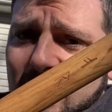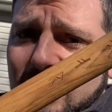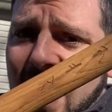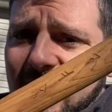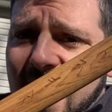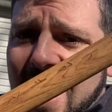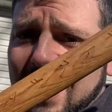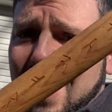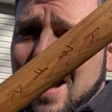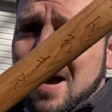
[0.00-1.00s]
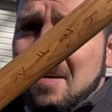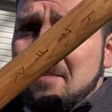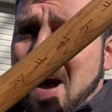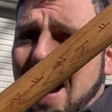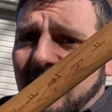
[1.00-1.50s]
Valhalla
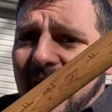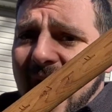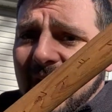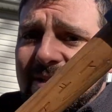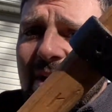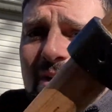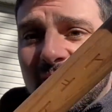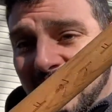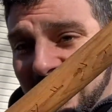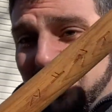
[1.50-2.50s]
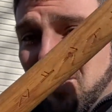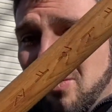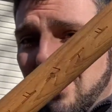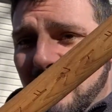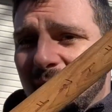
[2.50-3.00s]
battle axe. So let's do
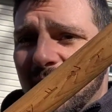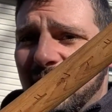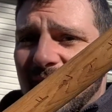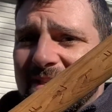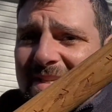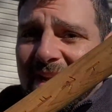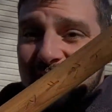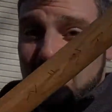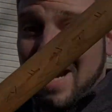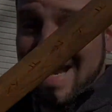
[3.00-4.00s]
a review of this and check